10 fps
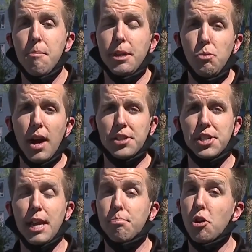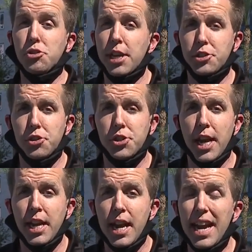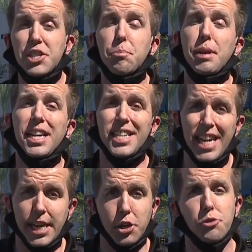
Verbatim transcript: Meanwhile, today, protesters say it's PD